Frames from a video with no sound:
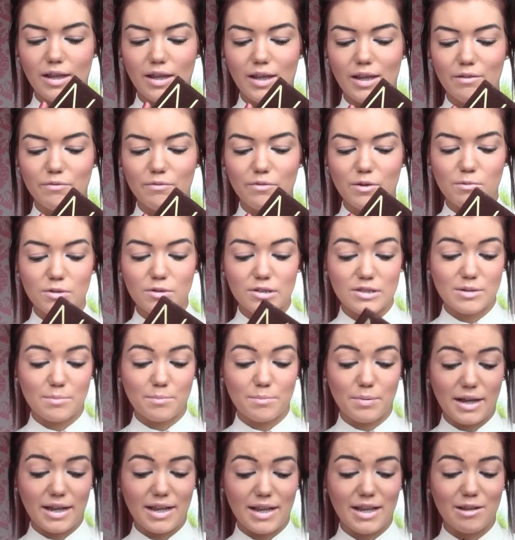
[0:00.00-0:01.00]
if I was to
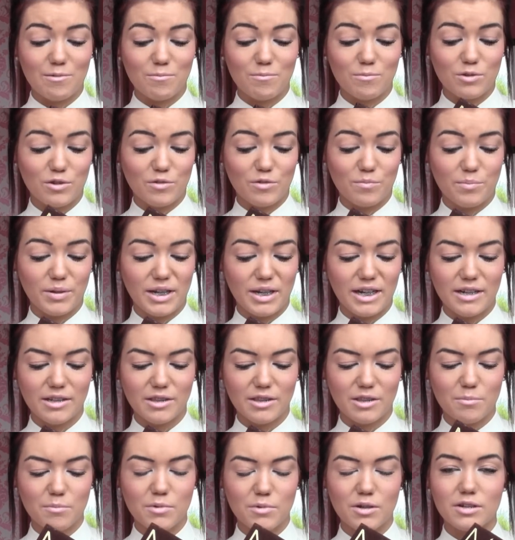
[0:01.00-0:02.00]
buy it, it would have
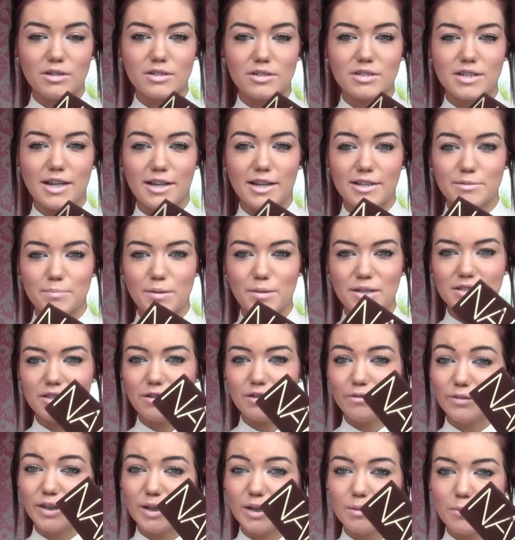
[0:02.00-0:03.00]
been the most
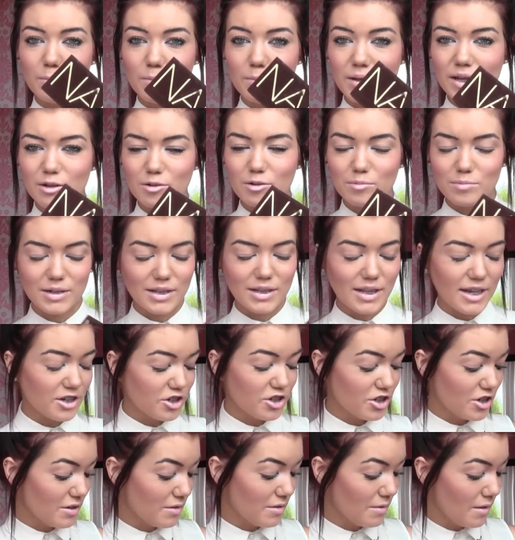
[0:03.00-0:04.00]
expensive thing in my makeup
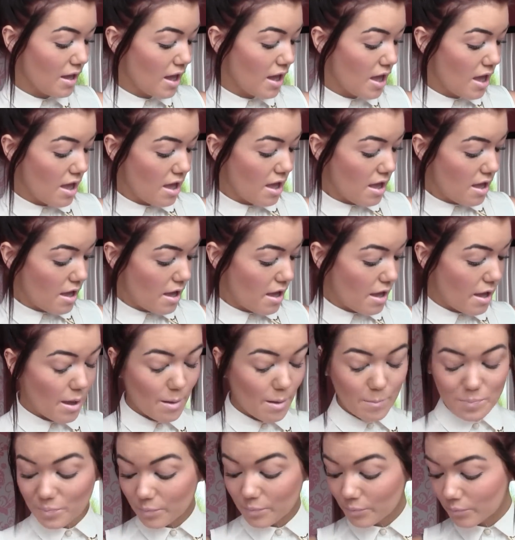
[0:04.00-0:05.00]
collection. But
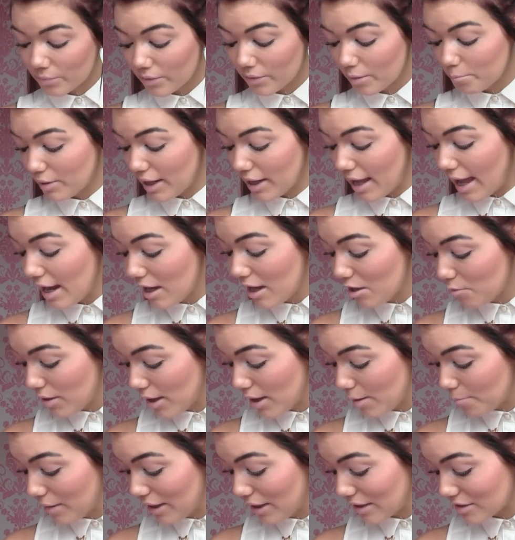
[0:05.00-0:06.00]
yeah,
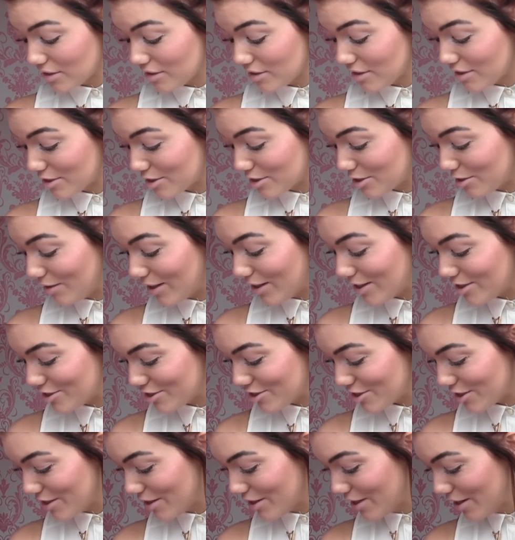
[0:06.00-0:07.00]
anyway, back to this
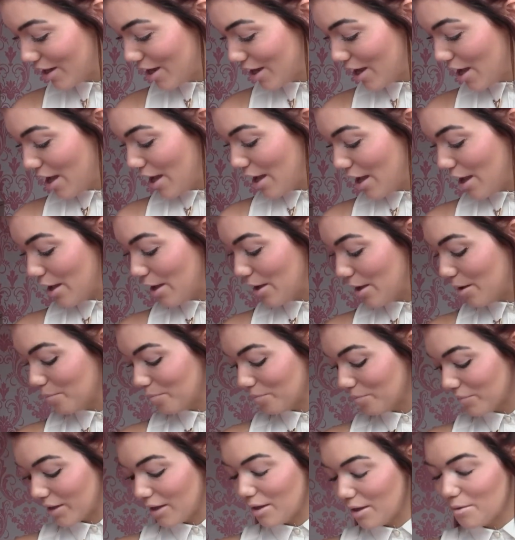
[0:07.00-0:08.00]
question.
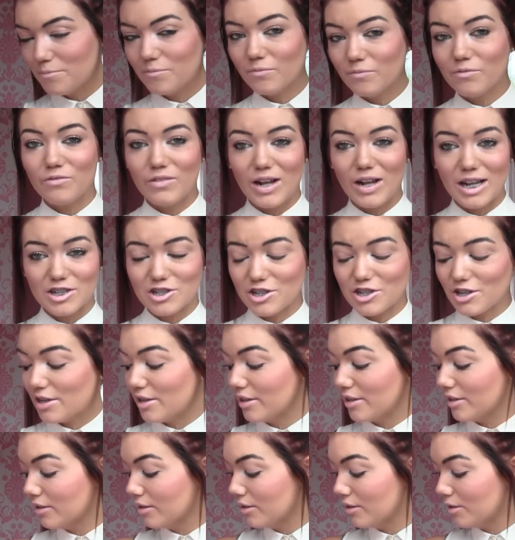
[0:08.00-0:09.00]
In
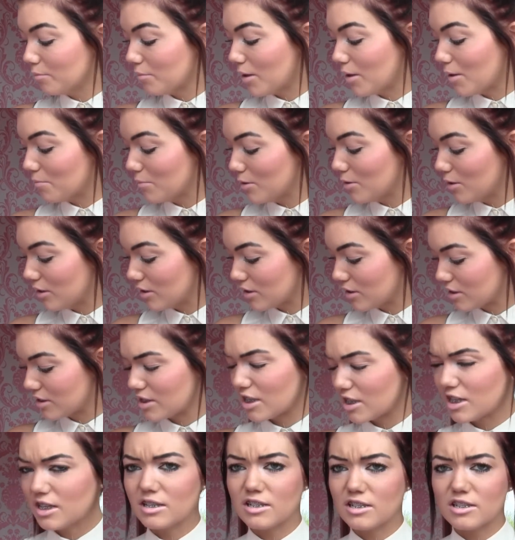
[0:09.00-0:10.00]
fashion, my
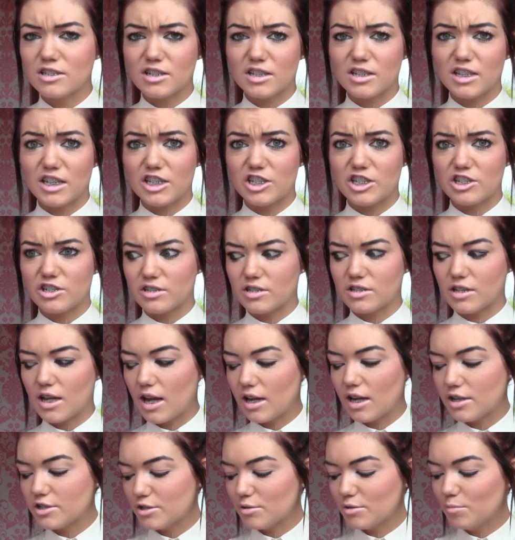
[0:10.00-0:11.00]
most delicious
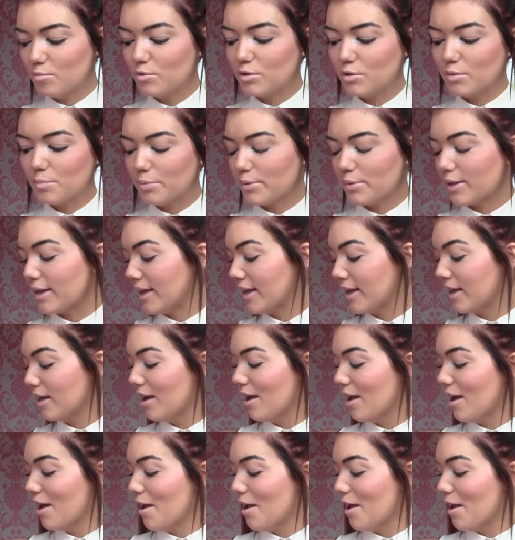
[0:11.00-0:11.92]
item would be